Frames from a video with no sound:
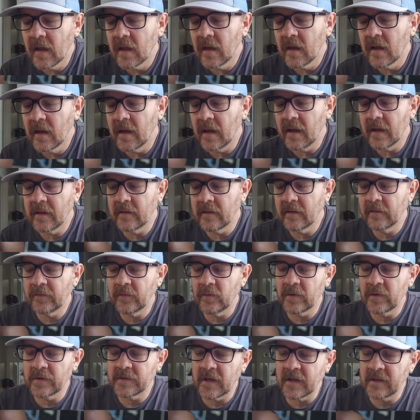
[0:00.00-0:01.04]
And of
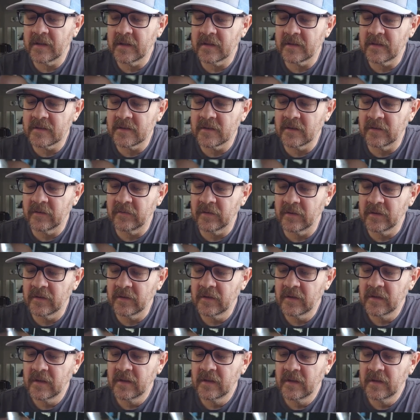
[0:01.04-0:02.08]
course I hit the silver.
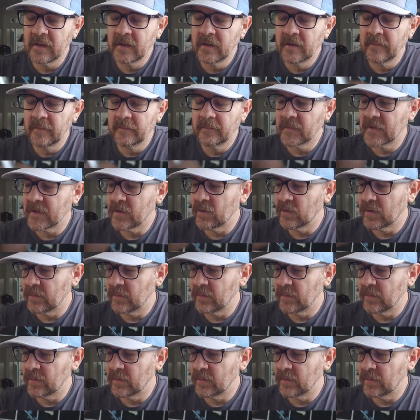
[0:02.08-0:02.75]
So